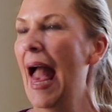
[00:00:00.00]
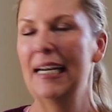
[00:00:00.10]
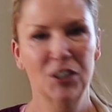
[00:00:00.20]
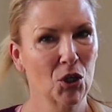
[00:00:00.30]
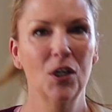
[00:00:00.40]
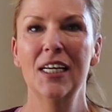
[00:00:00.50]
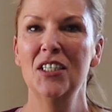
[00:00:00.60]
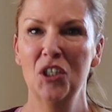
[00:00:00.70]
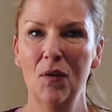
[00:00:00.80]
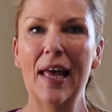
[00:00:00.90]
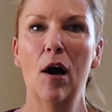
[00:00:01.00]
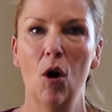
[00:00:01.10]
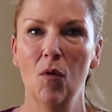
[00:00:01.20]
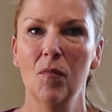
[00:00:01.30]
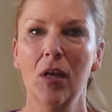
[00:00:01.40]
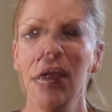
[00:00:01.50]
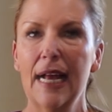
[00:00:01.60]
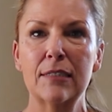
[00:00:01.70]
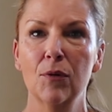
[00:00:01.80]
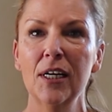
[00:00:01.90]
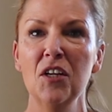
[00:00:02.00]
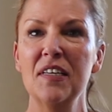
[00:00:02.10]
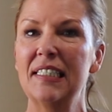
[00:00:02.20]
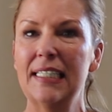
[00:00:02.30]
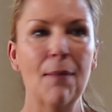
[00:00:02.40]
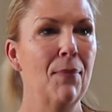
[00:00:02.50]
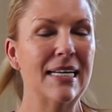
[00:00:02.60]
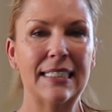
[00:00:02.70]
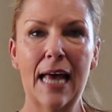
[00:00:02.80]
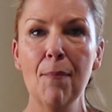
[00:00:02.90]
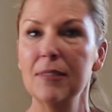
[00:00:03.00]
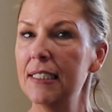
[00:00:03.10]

and turn it into a home. Guys, we're gonna do this step by step.